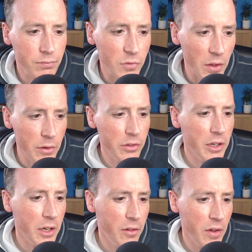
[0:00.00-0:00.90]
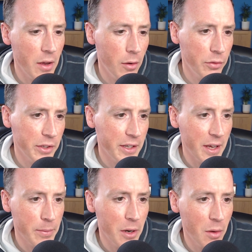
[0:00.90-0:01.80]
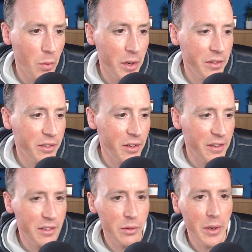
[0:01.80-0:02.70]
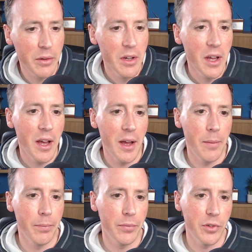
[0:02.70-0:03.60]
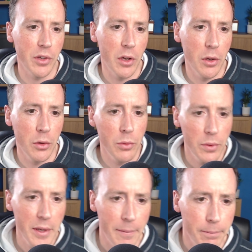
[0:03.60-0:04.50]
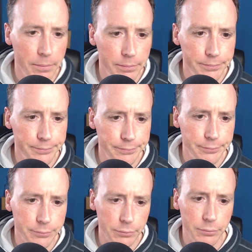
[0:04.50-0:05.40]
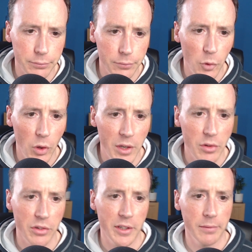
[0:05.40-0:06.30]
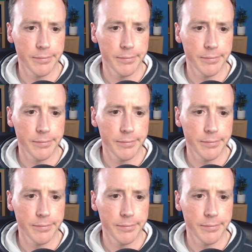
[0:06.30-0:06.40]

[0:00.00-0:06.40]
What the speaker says: There is a kind of obviously a part 1 to this as well. So yeah, interesting.